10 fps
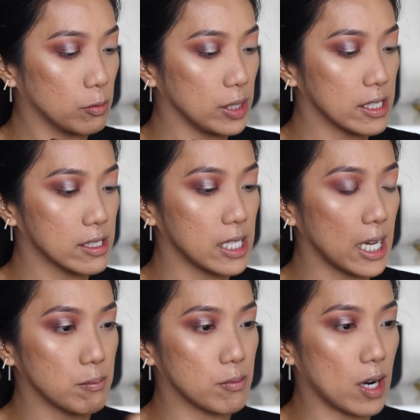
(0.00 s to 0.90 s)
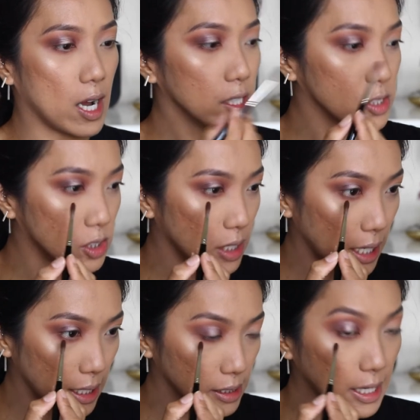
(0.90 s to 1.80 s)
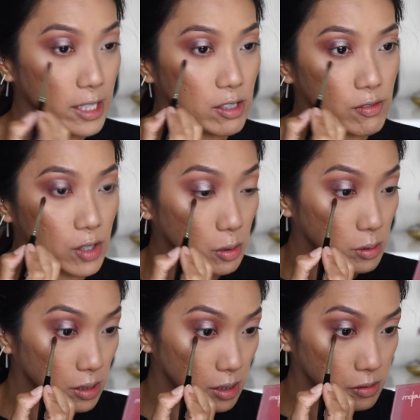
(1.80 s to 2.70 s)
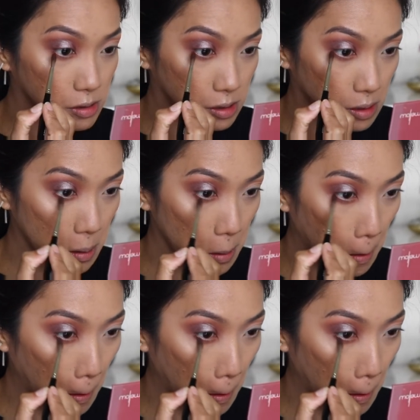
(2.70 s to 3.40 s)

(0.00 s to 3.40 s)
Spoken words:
with the same brush and kind of go closer.